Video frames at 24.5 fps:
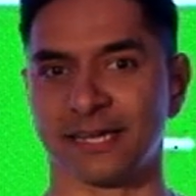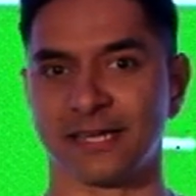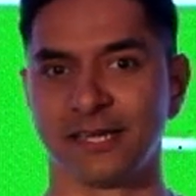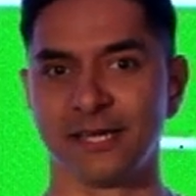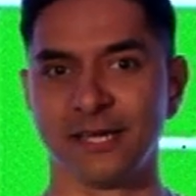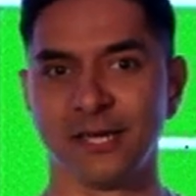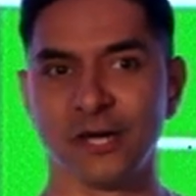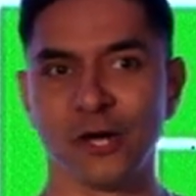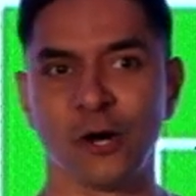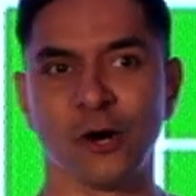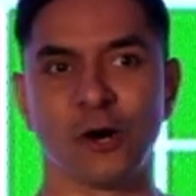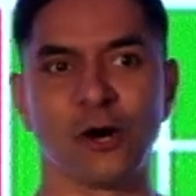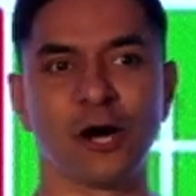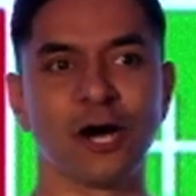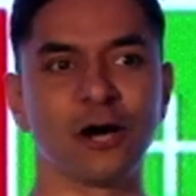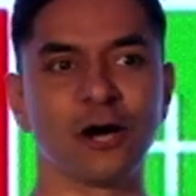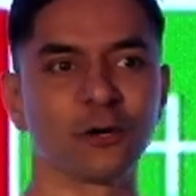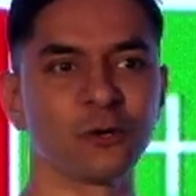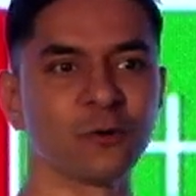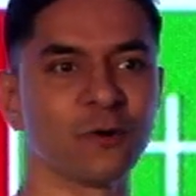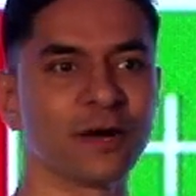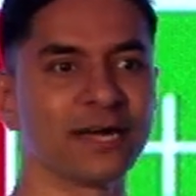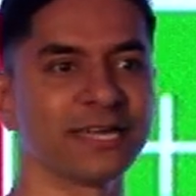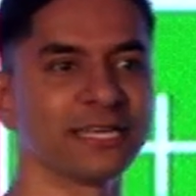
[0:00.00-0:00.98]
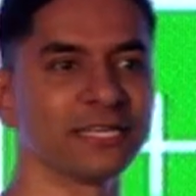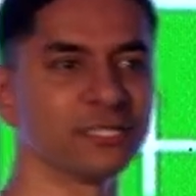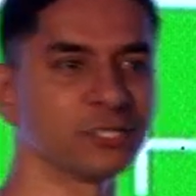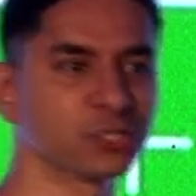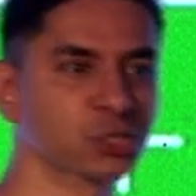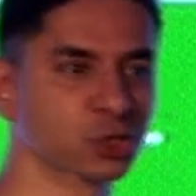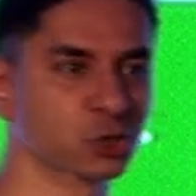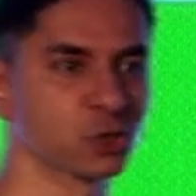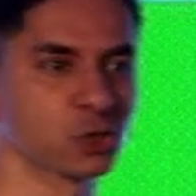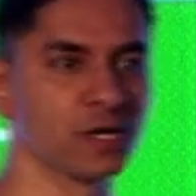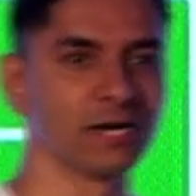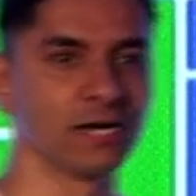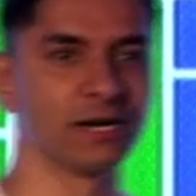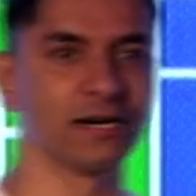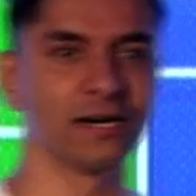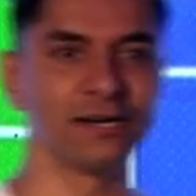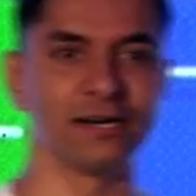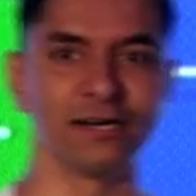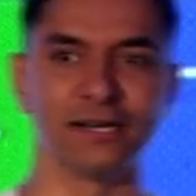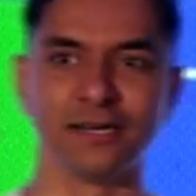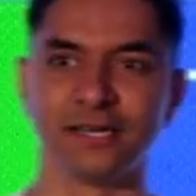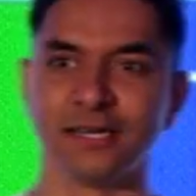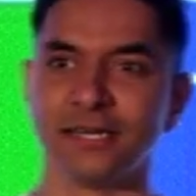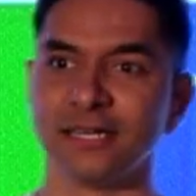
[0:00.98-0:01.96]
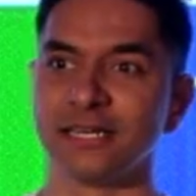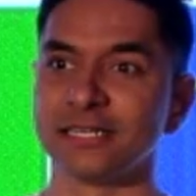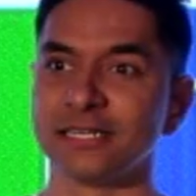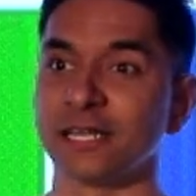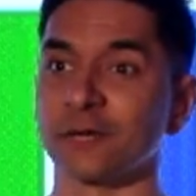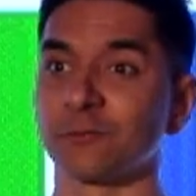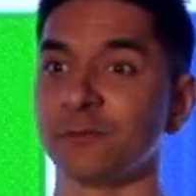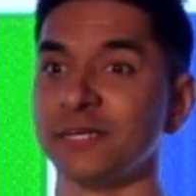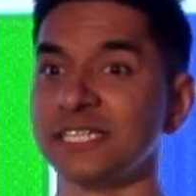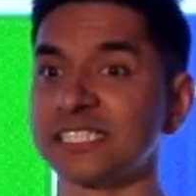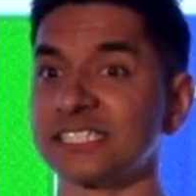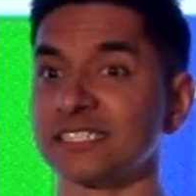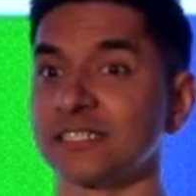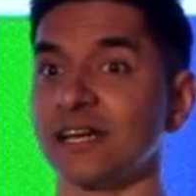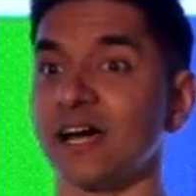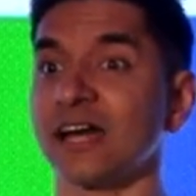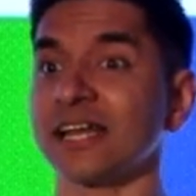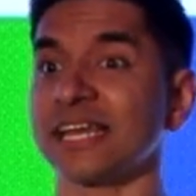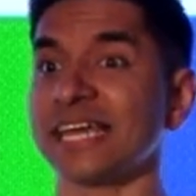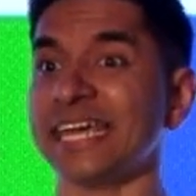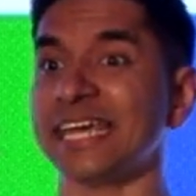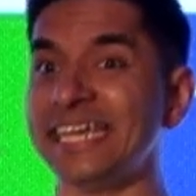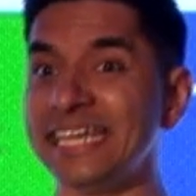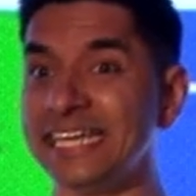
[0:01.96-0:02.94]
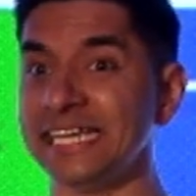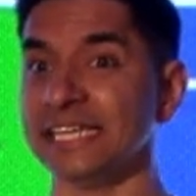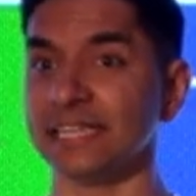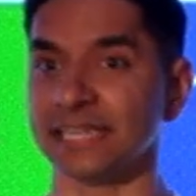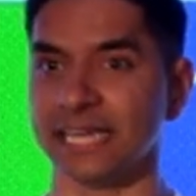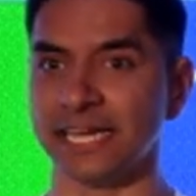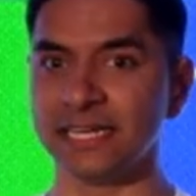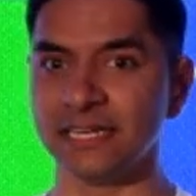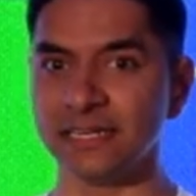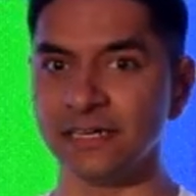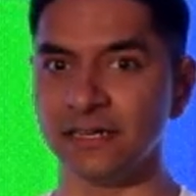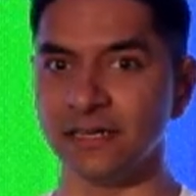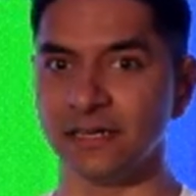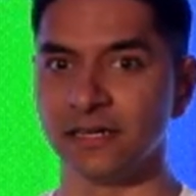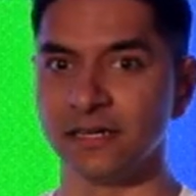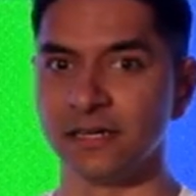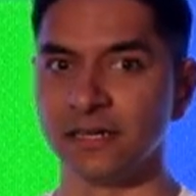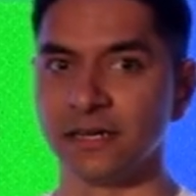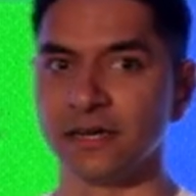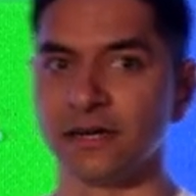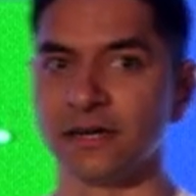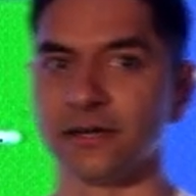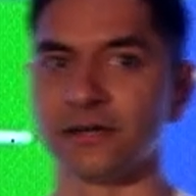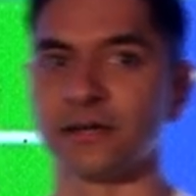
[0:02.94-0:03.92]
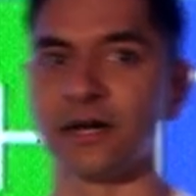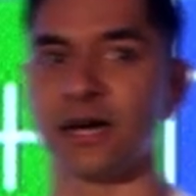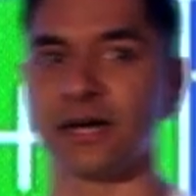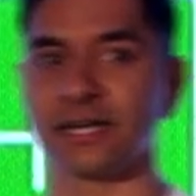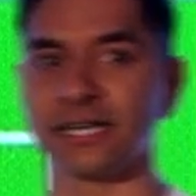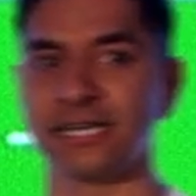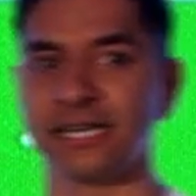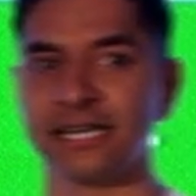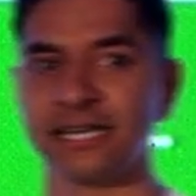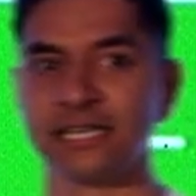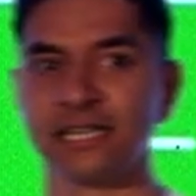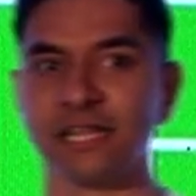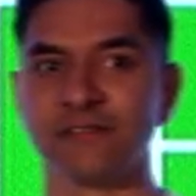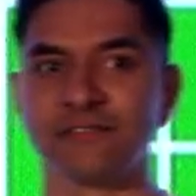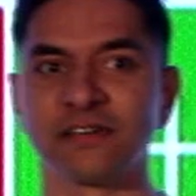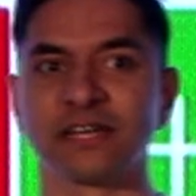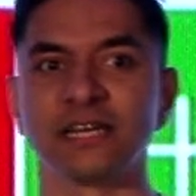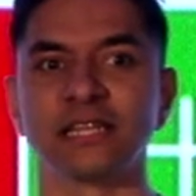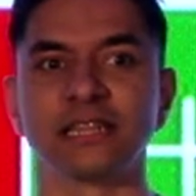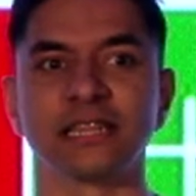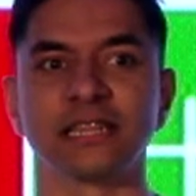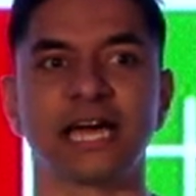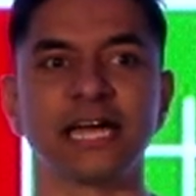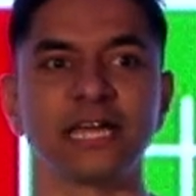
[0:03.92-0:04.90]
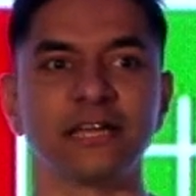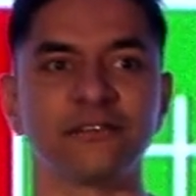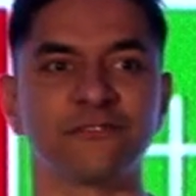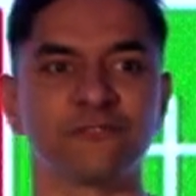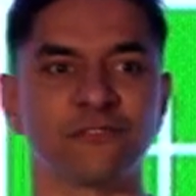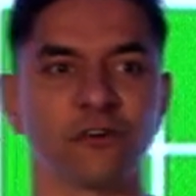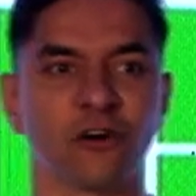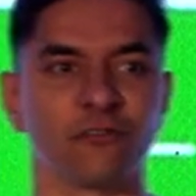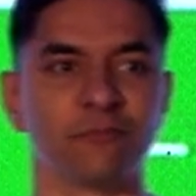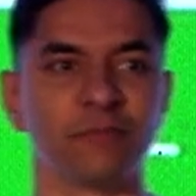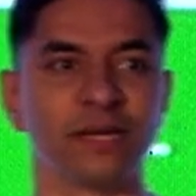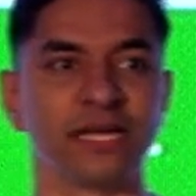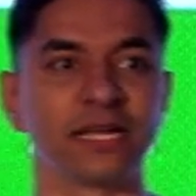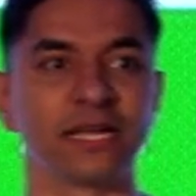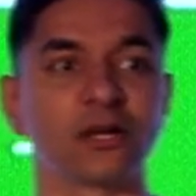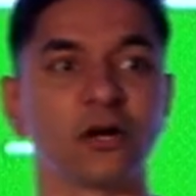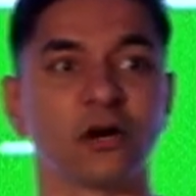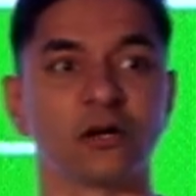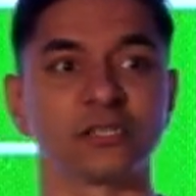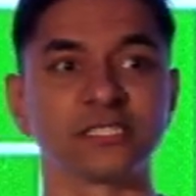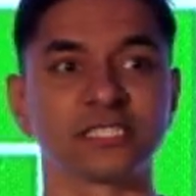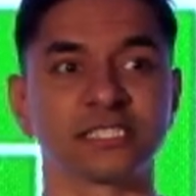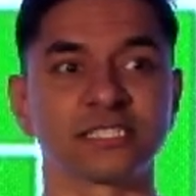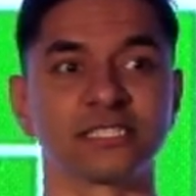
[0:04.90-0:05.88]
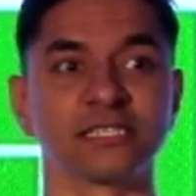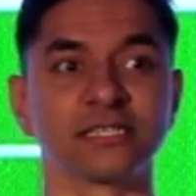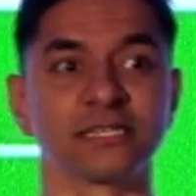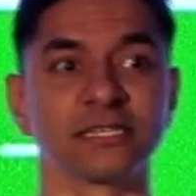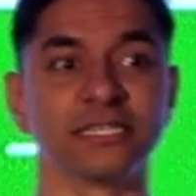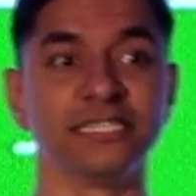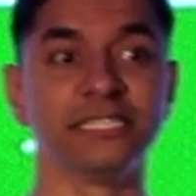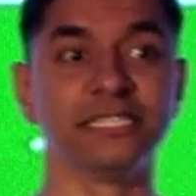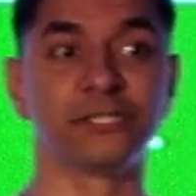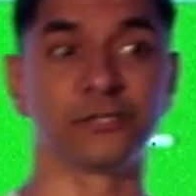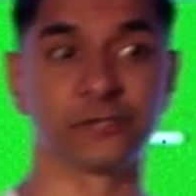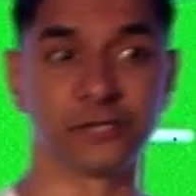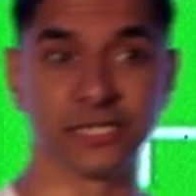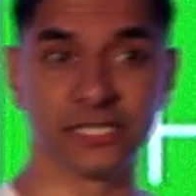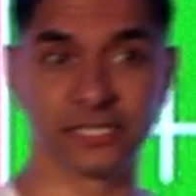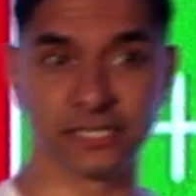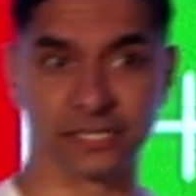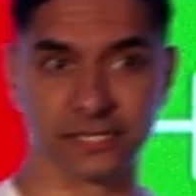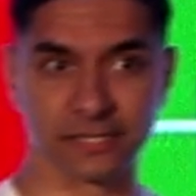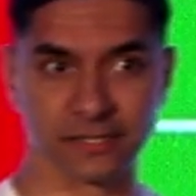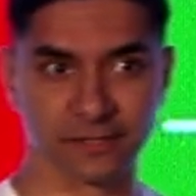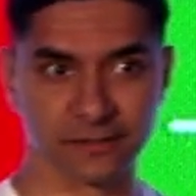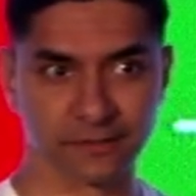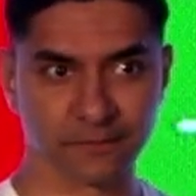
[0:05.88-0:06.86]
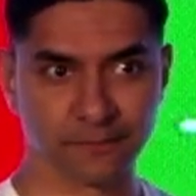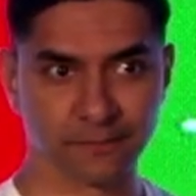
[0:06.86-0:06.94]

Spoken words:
Or how do I ensure that we start healing rather than living a life of being constantly treated?